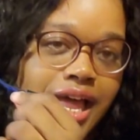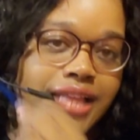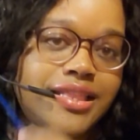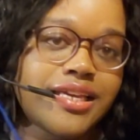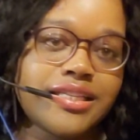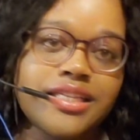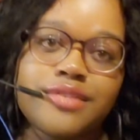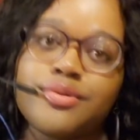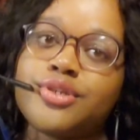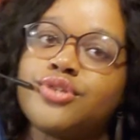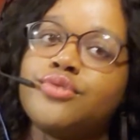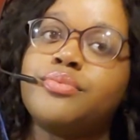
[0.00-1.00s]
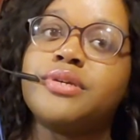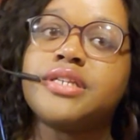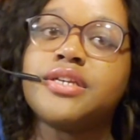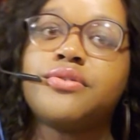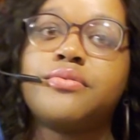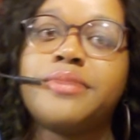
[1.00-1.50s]
I think that's what super
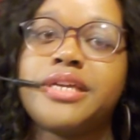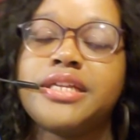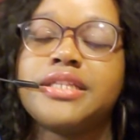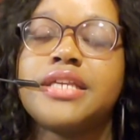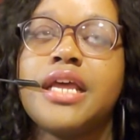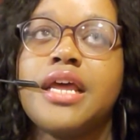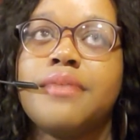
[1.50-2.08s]
single means.